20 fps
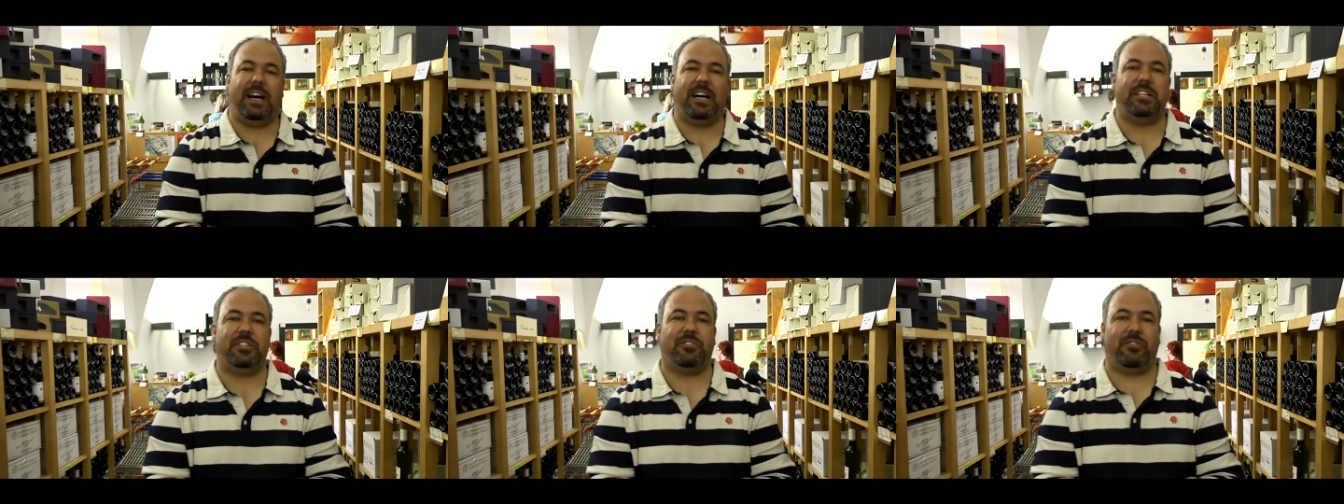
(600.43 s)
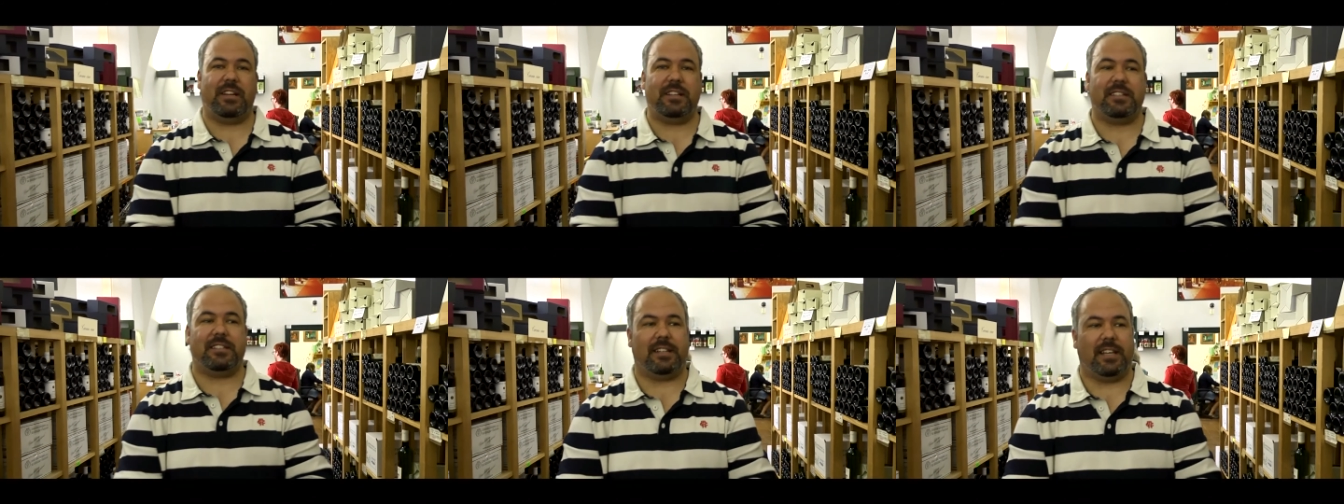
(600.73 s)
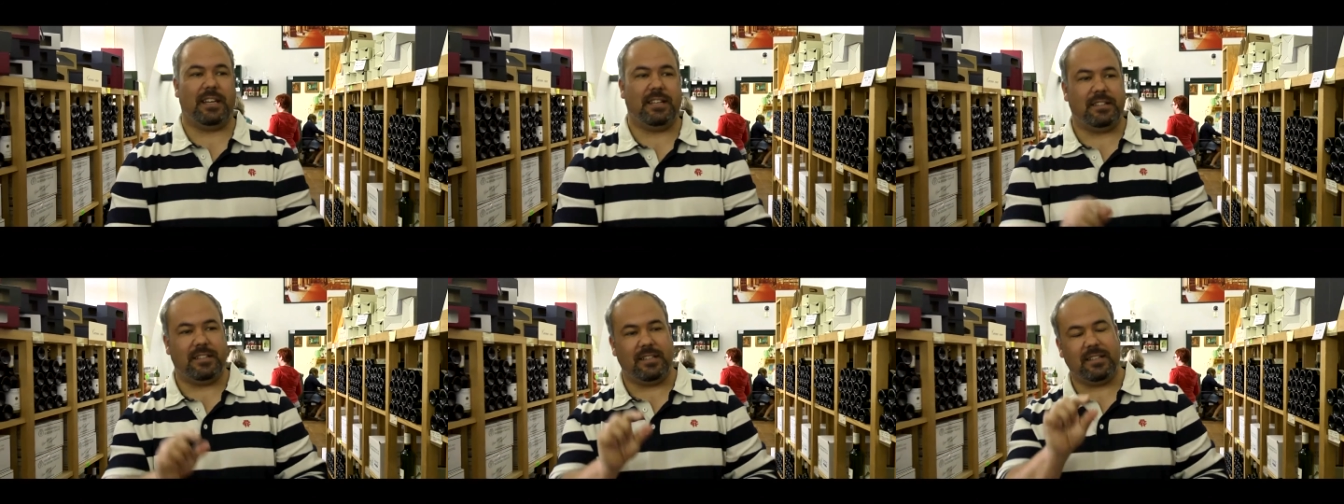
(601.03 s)

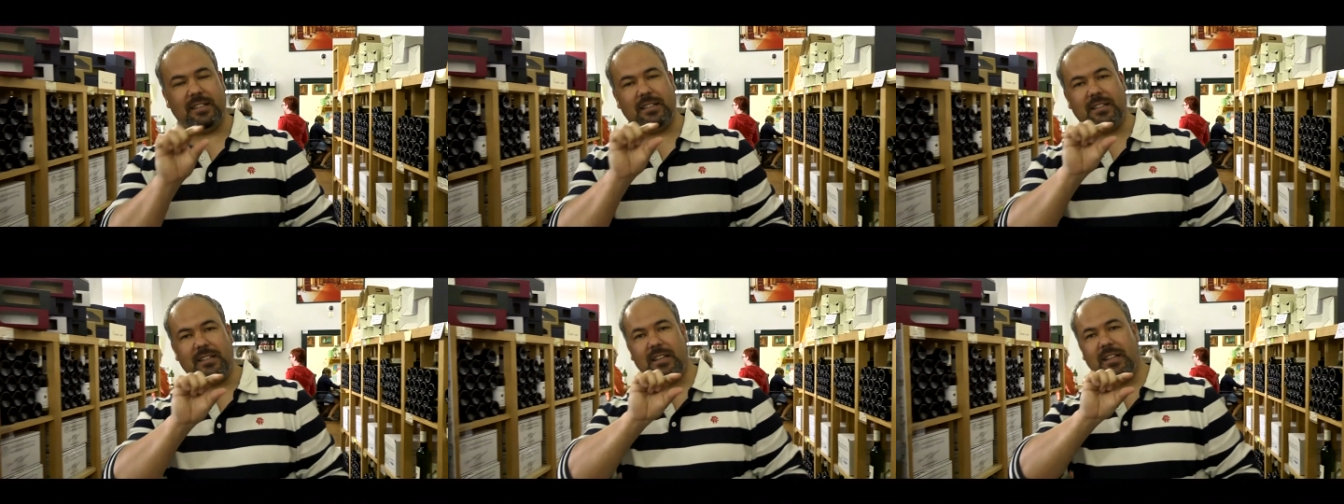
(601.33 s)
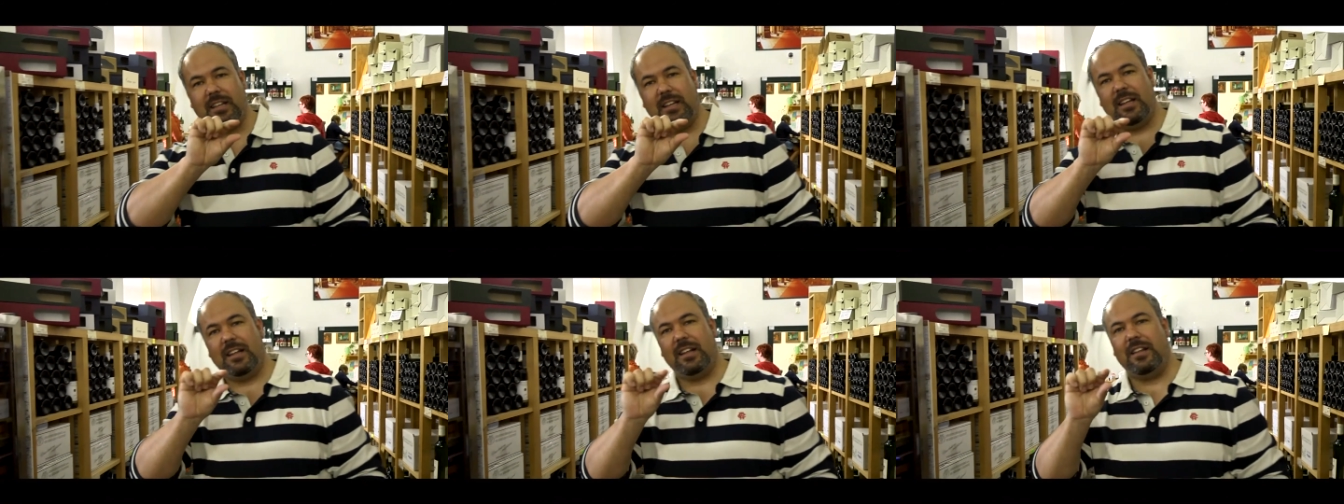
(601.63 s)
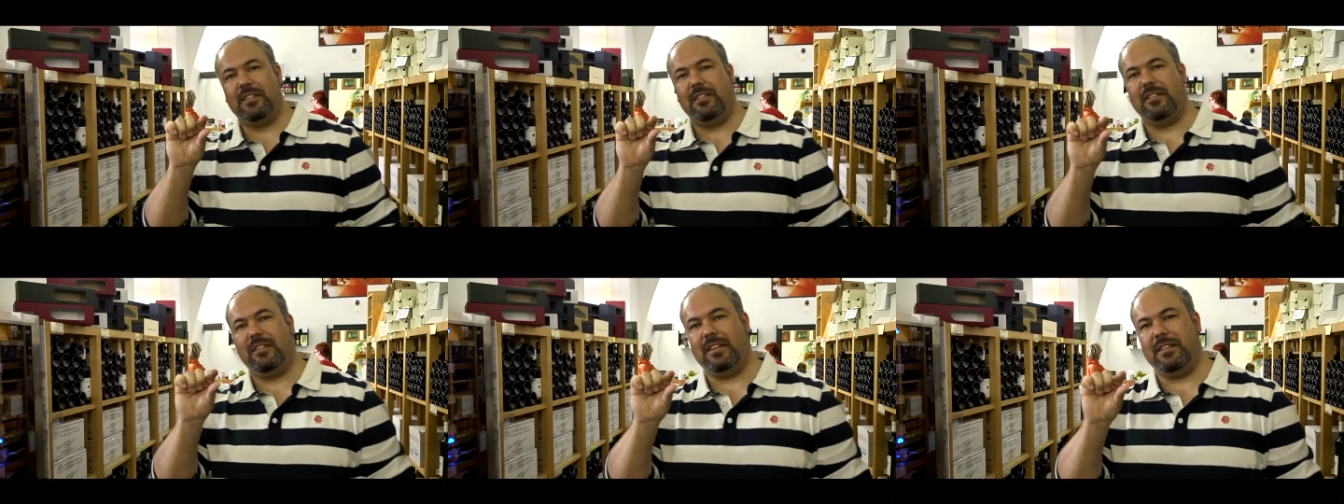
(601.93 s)
translating
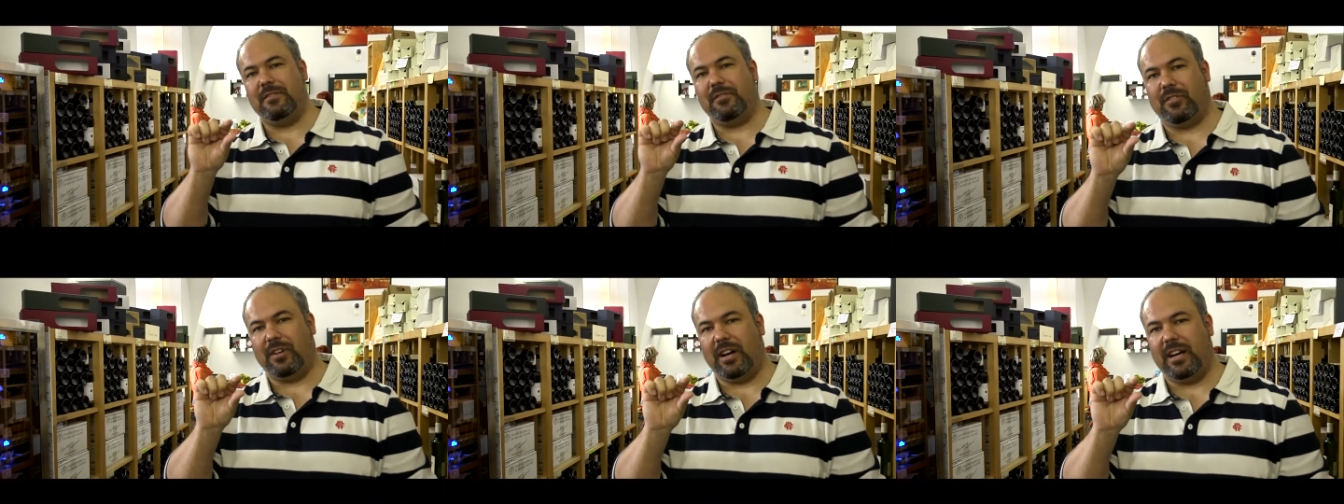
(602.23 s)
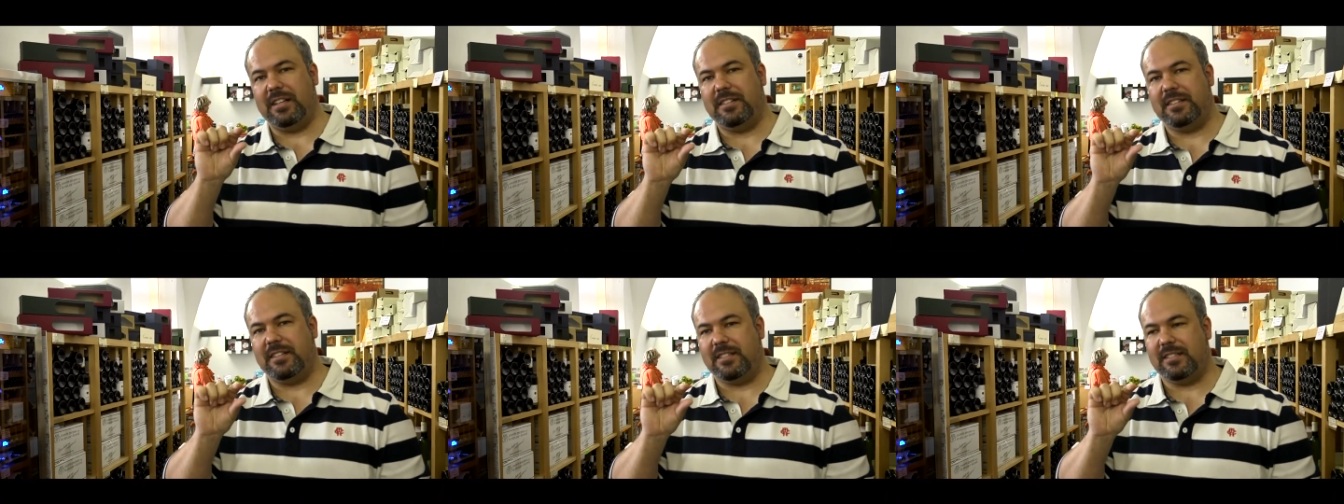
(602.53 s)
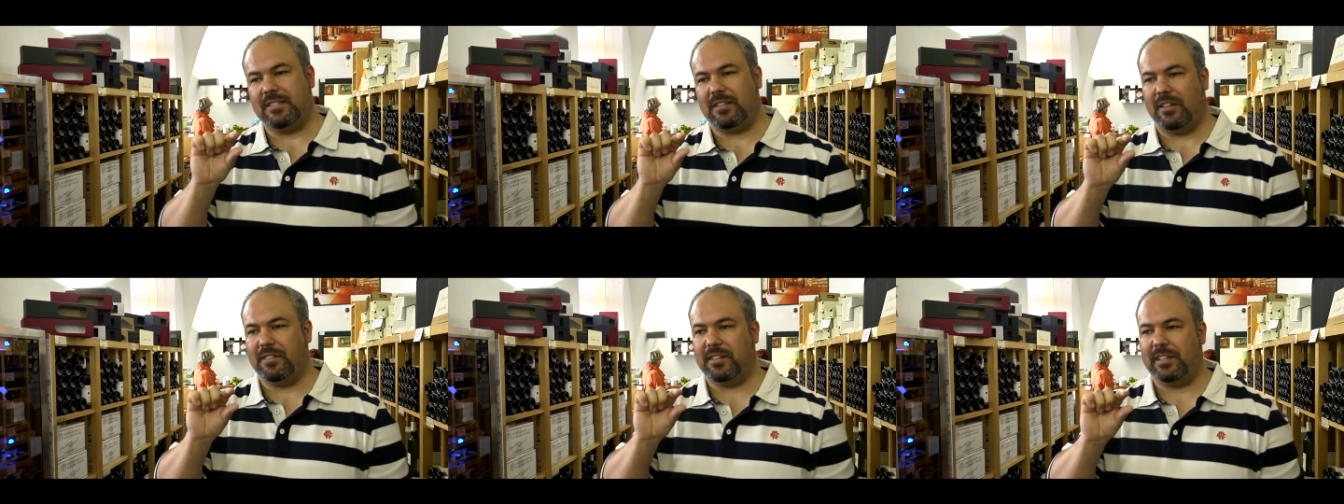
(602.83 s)
the varieties
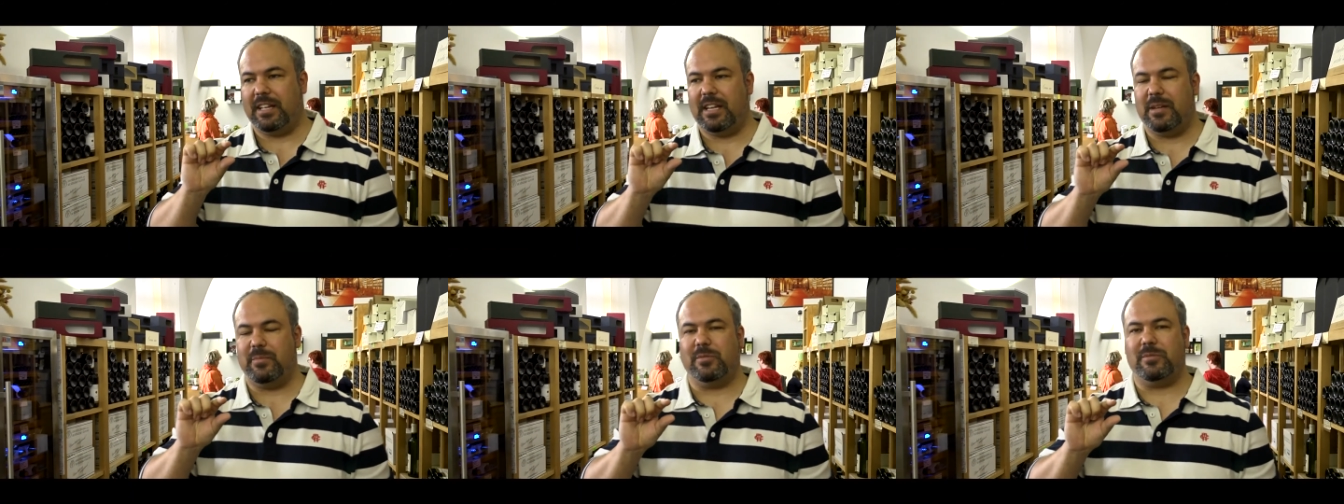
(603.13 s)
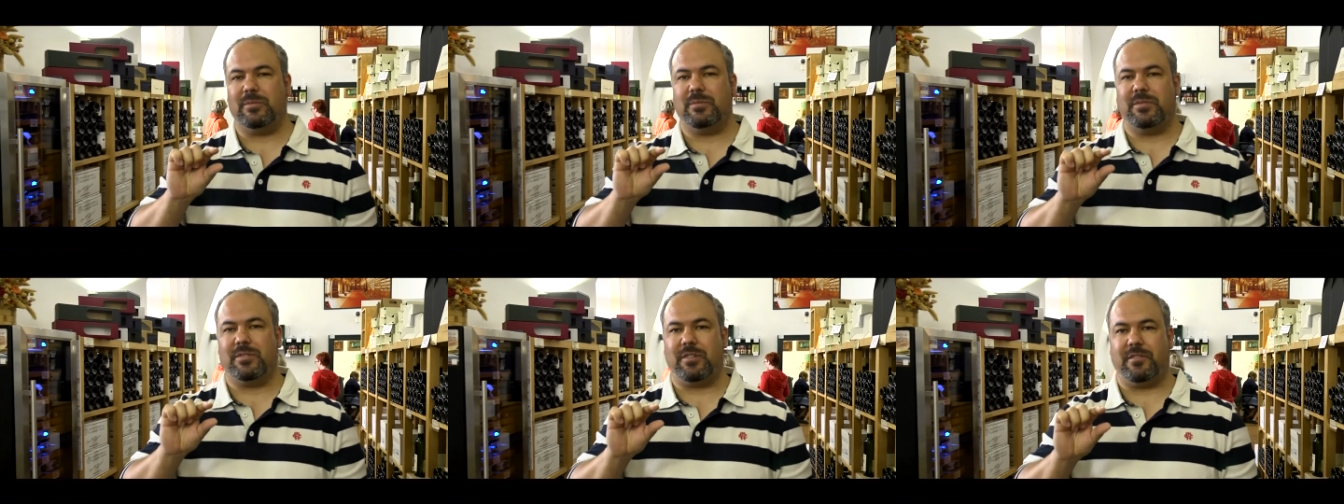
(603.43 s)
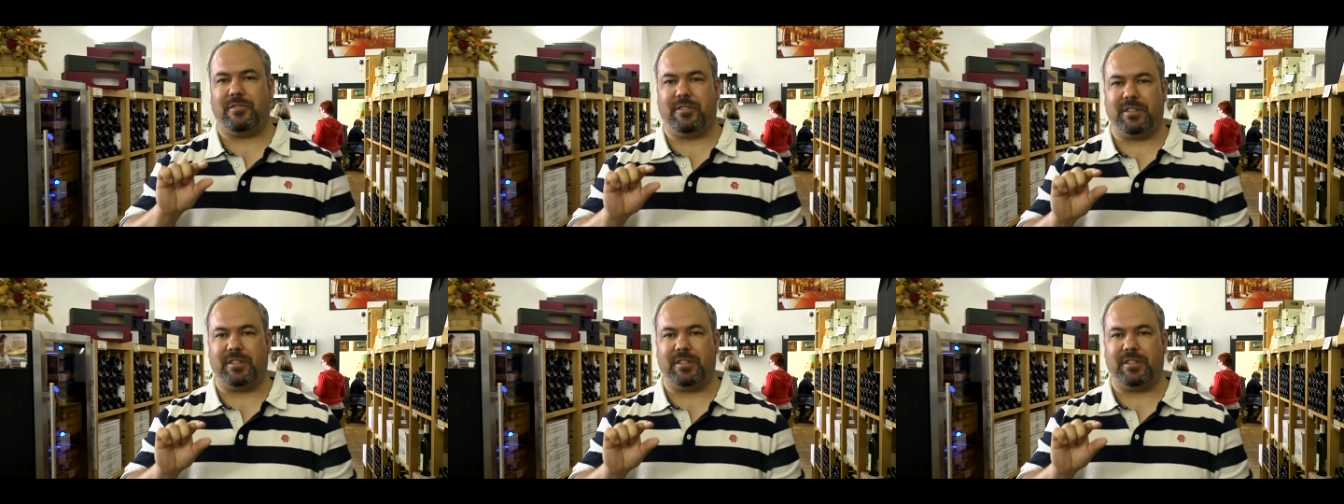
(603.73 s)
on the label. So for